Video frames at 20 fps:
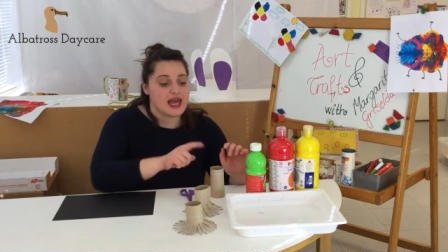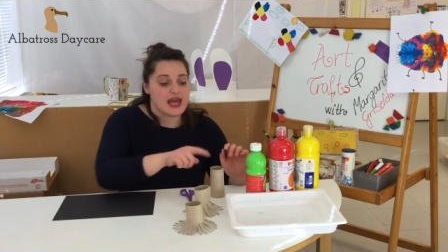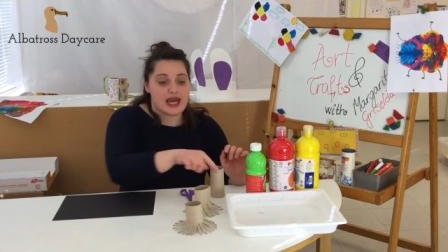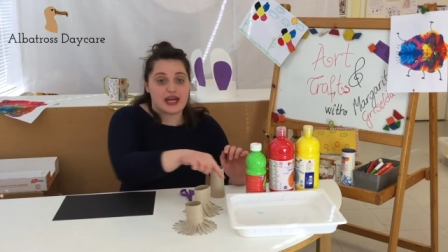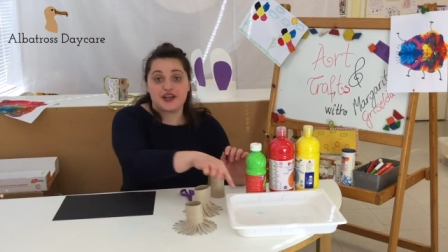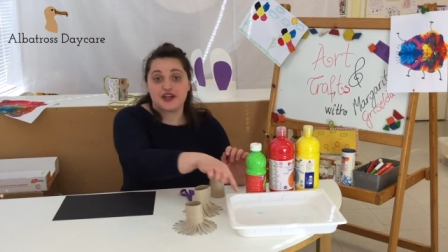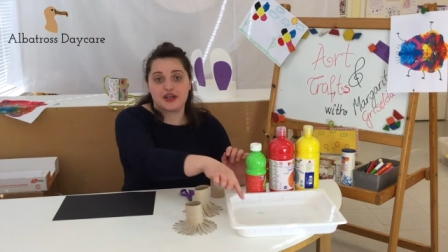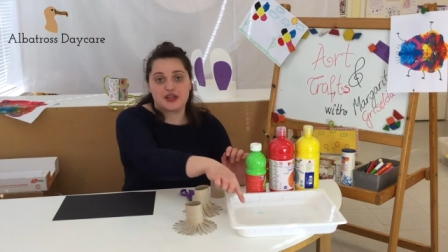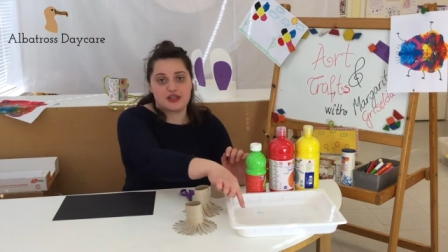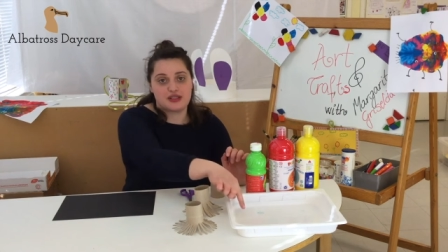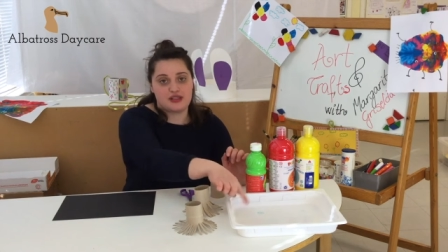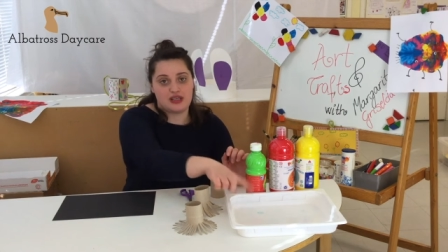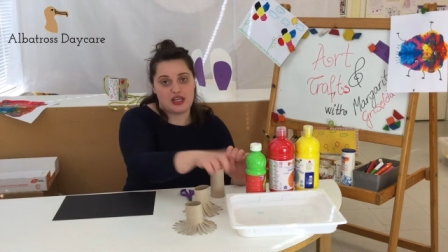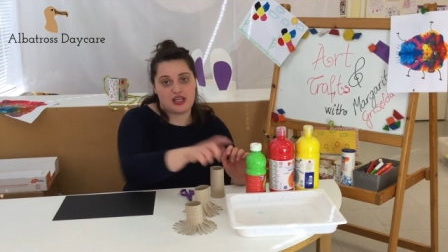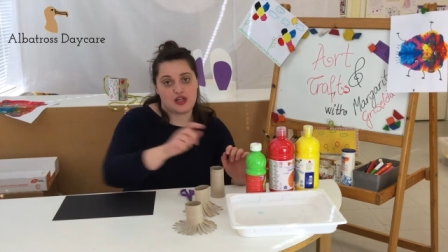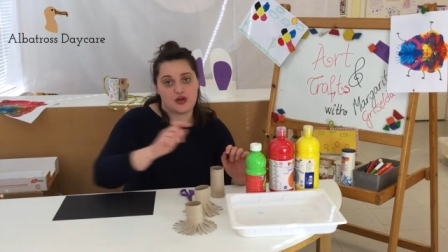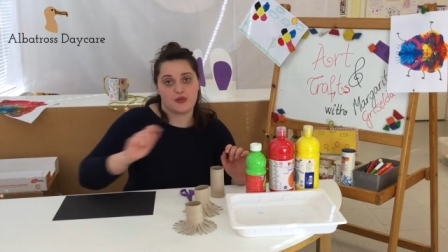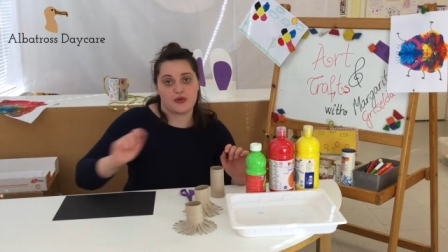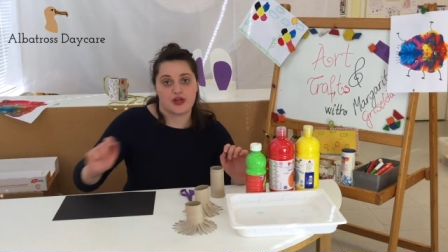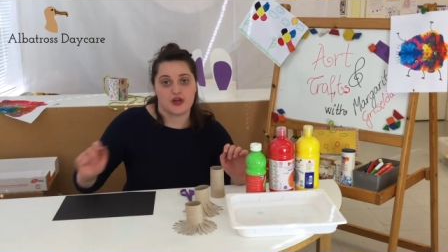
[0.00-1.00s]
and a
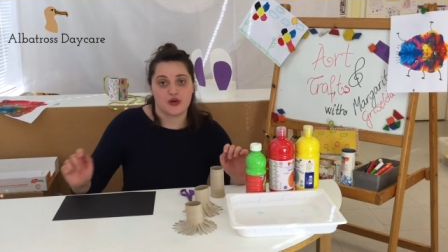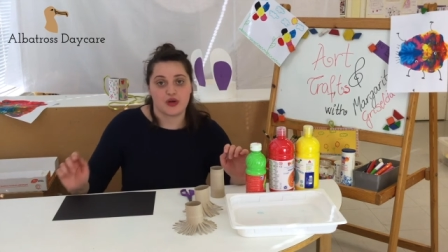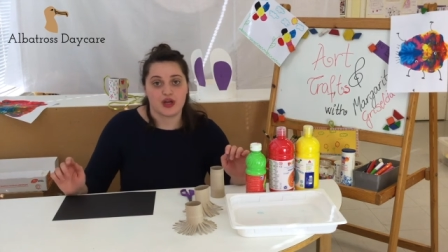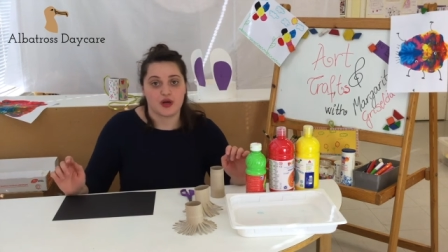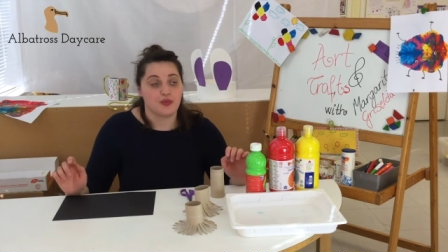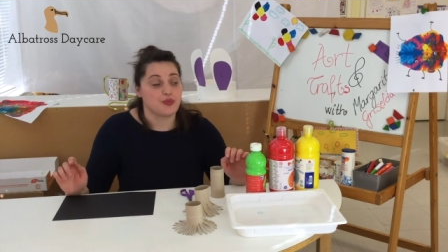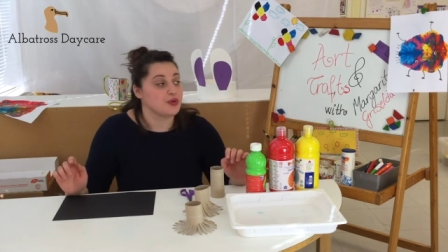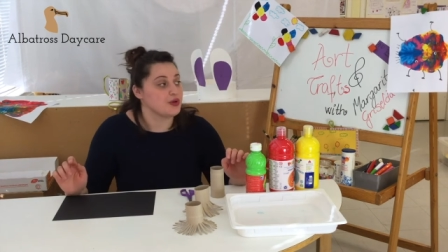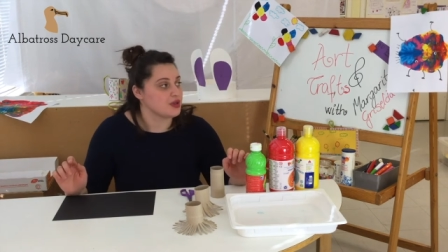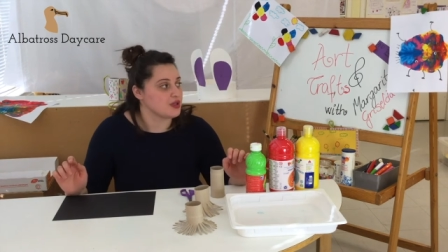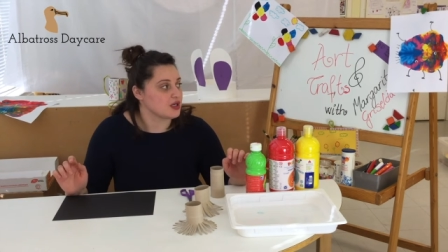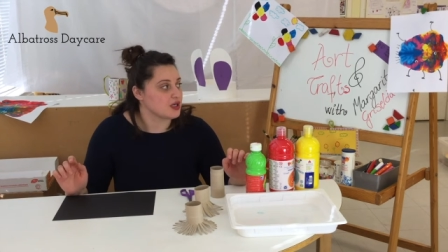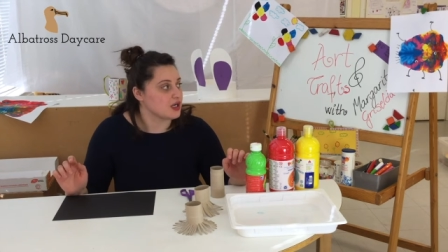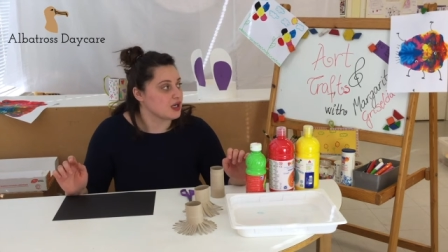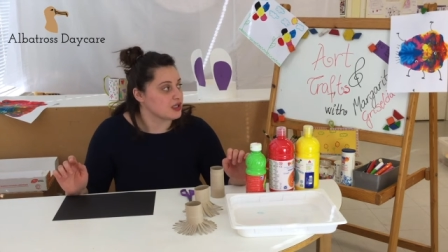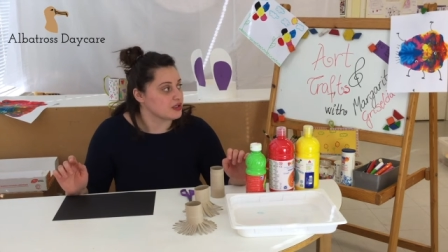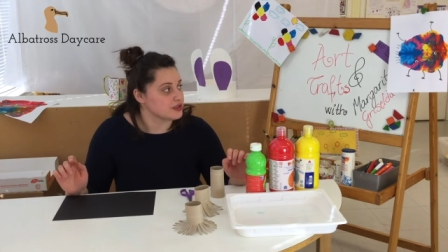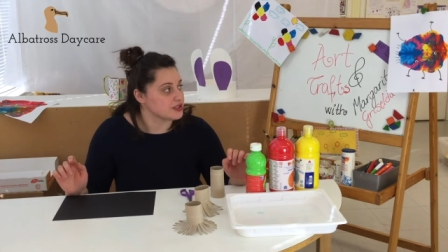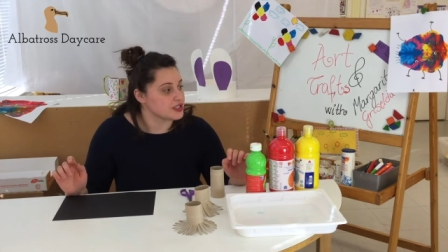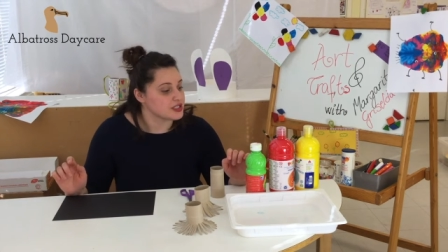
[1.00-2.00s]
container where you can put the
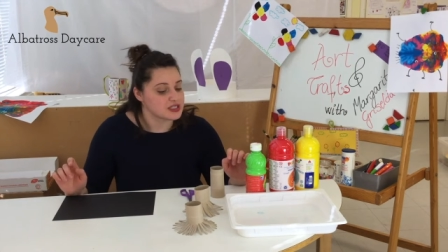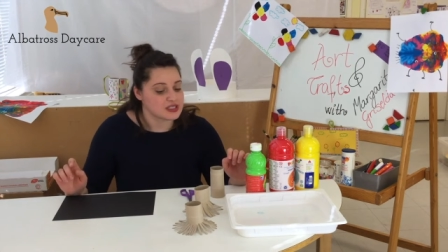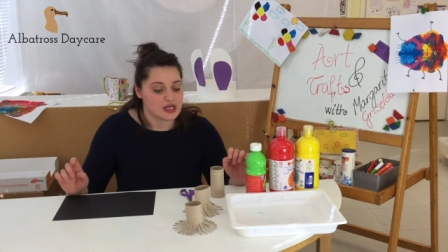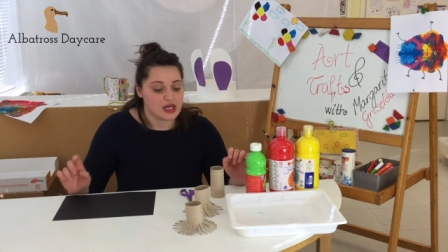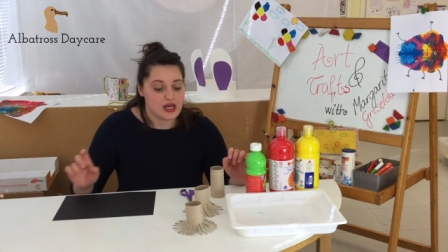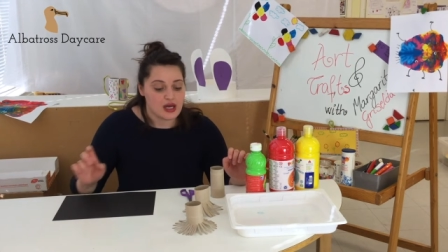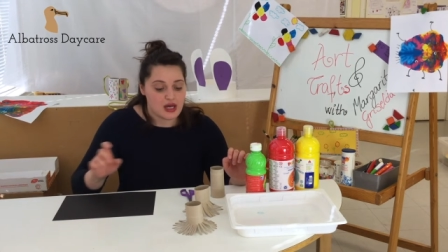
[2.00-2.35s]
colors.